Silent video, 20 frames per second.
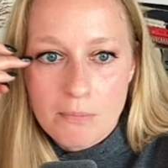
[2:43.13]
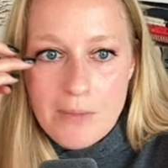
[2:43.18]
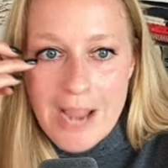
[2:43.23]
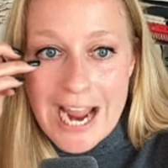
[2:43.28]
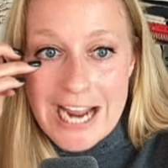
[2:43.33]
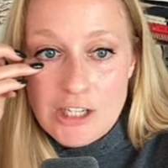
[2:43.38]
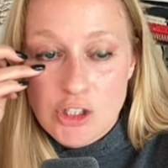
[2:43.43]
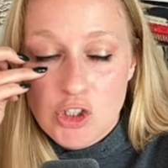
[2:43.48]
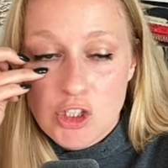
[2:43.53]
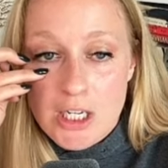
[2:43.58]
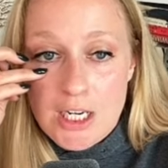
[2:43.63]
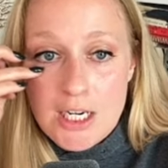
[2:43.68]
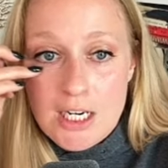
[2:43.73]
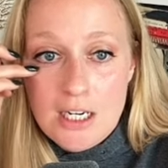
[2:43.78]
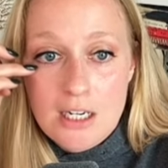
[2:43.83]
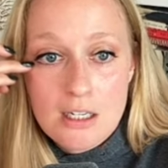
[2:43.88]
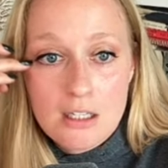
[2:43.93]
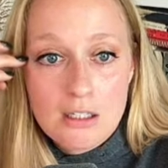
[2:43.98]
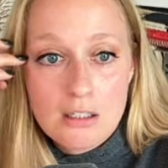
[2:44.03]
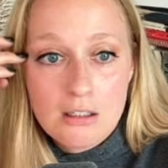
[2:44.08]
ancient
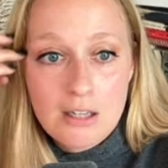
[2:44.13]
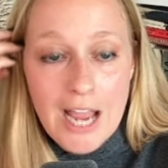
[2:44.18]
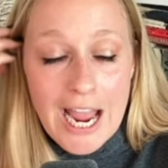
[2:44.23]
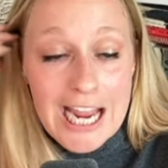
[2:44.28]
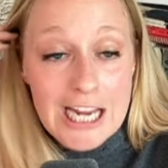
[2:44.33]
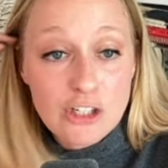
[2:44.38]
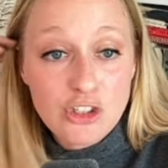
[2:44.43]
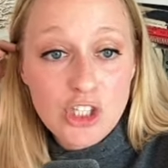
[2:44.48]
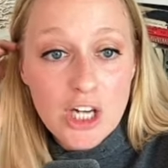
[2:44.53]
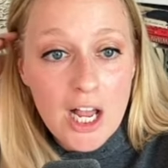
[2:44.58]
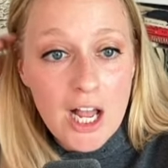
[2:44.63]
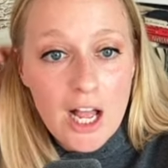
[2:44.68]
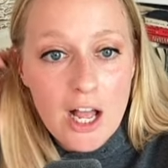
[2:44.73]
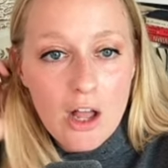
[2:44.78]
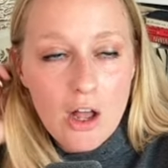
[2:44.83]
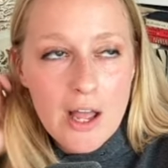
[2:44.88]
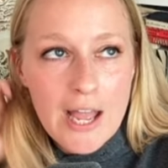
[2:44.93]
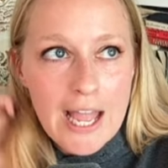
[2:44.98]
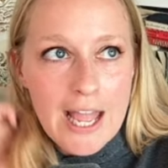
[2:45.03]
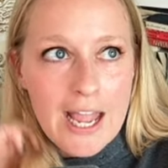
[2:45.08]

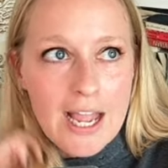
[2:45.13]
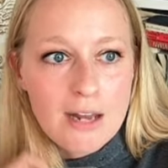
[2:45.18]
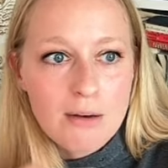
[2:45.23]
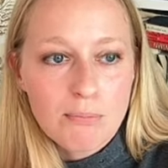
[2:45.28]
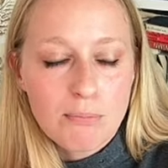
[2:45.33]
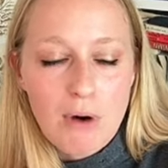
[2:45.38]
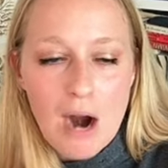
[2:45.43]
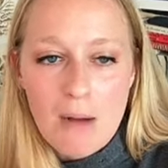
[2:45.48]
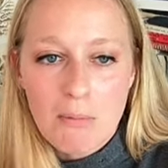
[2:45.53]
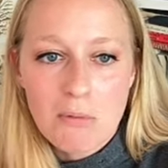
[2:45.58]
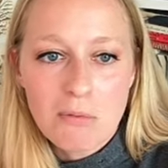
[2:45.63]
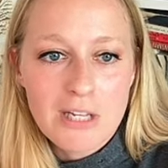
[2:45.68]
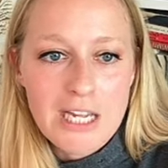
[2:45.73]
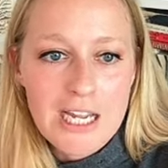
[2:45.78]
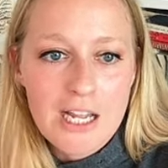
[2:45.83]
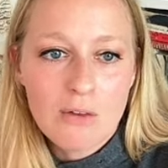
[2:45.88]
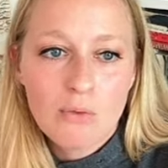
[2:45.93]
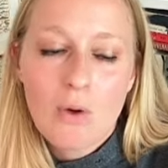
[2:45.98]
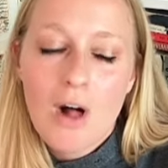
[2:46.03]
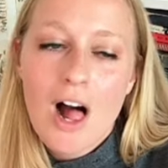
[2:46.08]
Asia, and
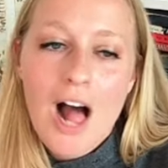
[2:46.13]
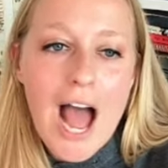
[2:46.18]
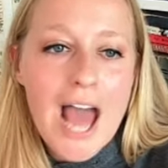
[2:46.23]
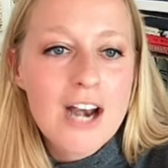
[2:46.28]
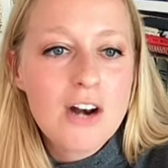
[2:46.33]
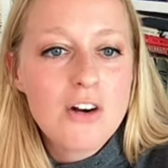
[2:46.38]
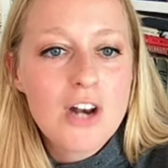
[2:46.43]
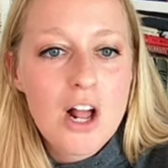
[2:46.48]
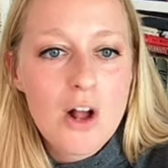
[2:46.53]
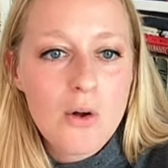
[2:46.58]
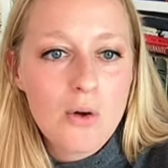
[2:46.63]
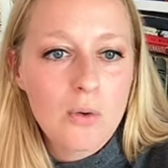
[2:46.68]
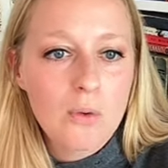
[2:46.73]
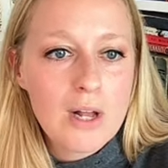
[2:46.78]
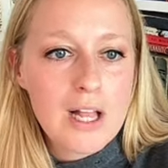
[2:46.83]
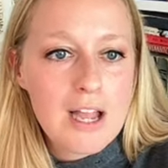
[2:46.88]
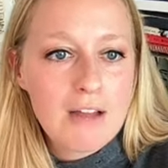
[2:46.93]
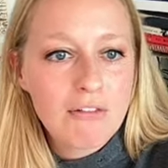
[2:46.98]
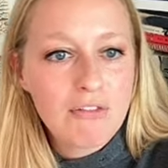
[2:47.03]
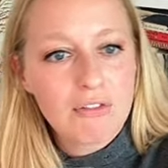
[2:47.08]
probably, well, I don't know
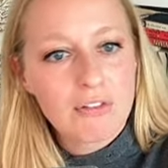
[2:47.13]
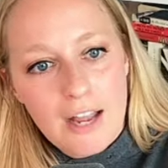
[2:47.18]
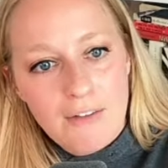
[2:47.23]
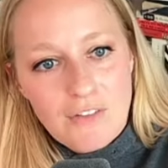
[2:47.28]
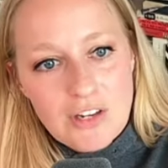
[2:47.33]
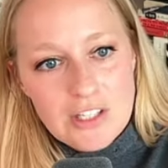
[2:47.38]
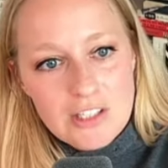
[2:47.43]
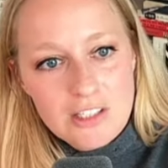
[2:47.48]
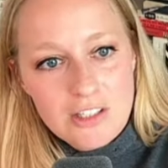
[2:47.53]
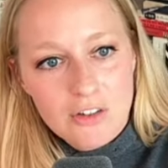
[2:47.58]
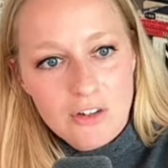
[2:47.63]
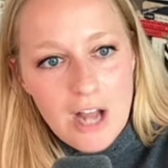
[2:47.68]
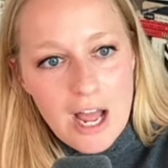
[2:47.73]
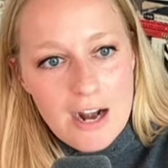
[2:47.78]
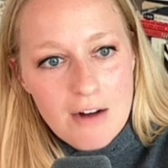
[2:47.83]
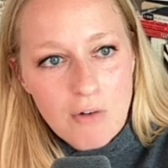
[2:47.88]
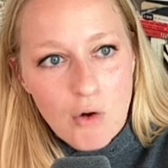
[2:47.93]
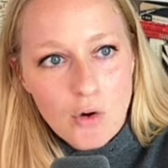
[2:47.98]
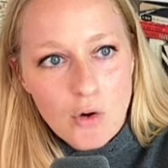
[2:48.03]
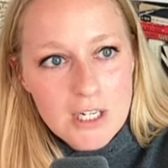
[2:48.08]
if it's still
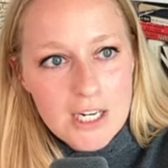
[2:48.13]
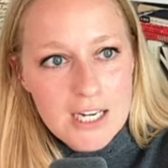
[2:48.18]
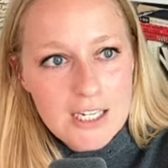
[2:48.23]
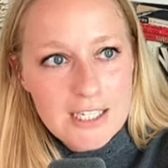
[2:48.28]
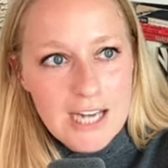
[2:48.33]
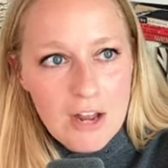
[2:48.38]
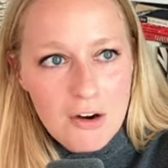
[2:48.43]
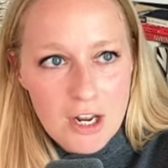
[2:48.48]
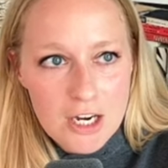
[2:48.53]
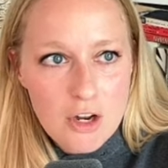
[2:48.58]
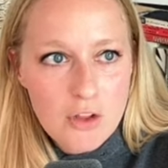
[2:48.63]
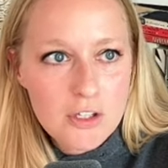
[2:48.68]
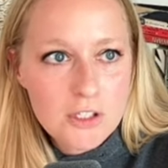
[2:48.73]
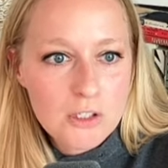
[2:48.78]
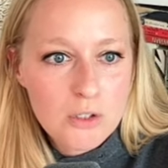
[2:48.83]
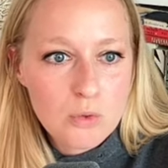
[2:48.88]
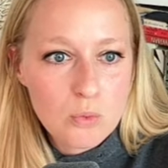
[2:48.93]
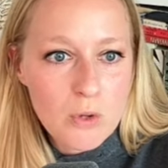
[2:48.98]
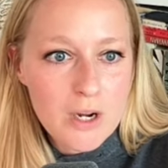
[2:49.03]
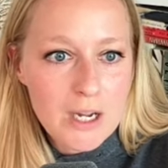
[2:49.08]
kind of holding it down. I know this
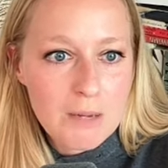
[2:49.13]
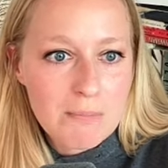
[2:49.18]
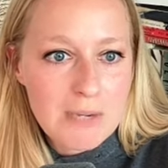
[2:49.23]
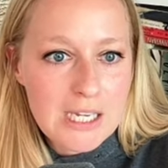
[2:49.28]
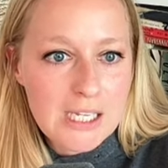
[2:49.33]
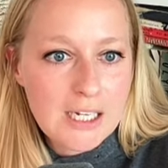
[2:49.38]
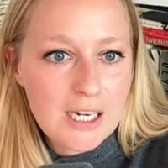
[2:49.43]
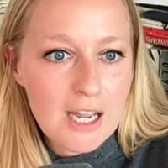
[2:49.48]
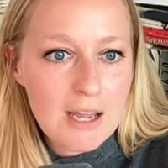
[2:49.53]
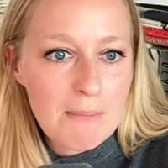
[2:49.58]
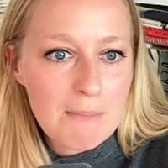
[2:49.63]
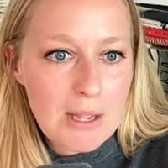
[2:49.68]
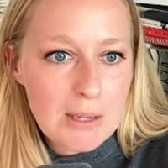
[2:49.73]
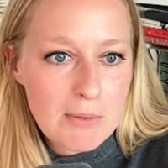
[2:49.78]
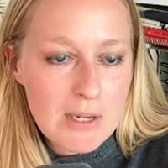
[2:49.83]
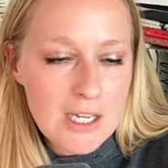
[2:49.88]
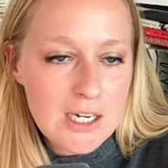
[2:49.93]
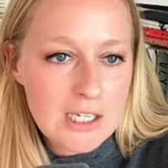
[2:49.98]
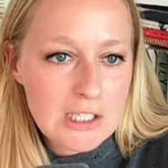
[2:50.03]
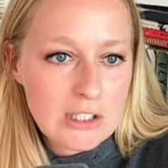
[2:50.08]
is Wikipedia.
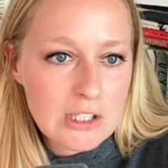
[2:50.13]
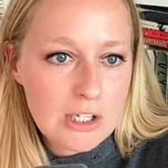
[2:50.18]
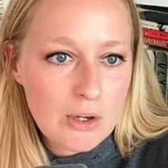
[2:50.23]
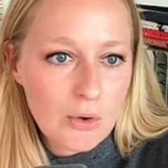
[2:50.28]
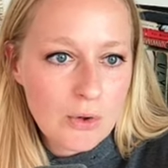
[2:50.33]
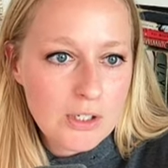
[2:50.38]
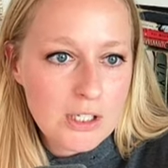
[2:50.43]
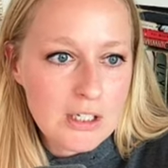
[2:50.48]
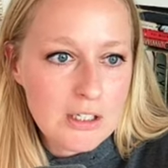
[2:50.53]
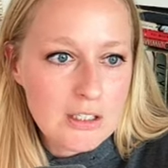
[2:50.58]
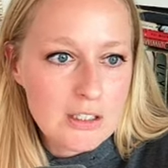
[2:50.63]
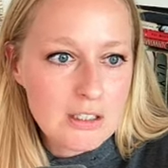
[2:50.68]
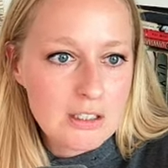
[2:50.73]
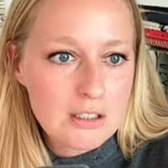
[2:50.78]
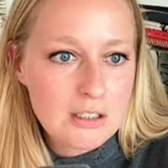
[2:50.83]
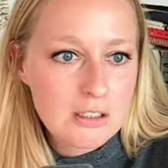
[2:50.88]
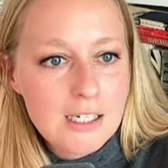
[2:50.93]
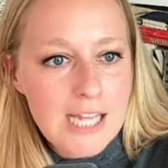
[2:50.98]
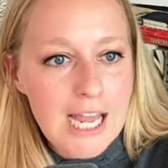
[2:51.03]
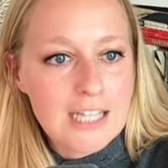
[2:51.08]
Maybe it is the
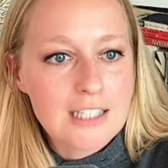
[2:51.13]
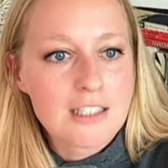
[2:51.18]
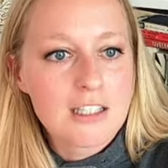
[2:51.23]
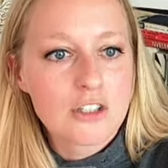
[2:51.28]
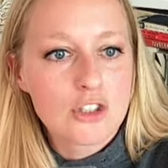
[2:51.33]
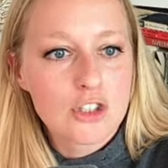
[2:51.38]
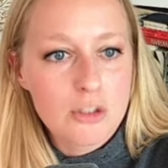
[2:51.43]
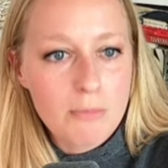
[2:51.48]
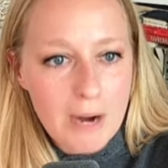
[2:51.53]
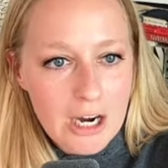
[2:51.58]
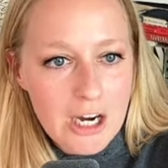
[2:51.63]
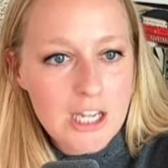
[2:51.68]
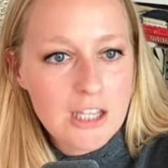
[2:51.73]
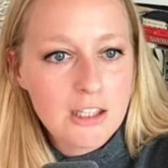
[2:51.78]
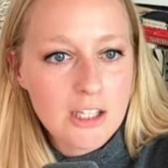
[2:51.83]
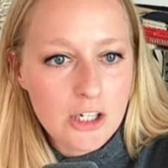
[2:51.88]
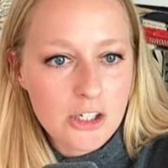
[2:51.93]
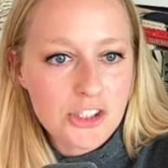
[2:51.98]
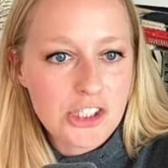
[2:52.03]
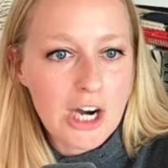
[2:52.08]
oldest. Yes,
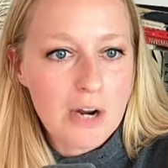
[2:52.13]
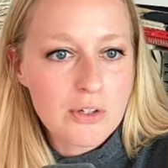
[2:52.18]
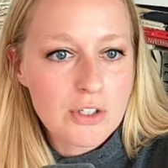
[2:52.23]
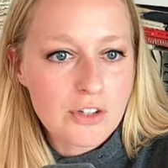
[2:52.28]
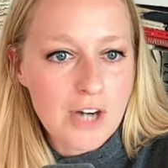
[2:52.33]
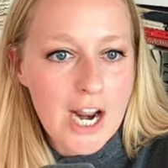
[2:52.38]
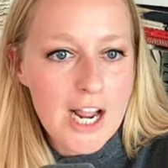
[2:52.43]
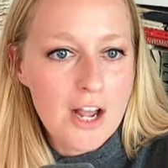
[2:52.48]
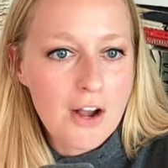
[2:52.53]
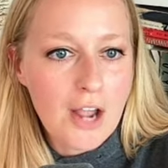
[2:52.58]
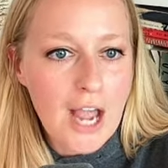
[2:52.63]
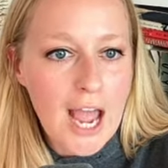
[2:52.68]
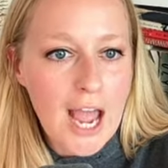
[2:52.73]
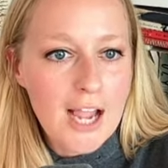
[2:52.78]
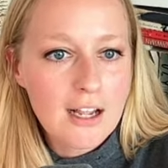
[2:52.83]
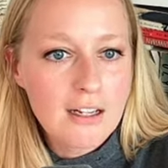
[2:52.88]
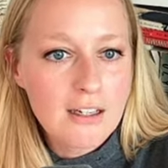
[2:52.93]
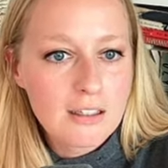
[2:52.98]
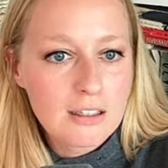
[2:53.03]
Sumerian literature. I was right. Okay.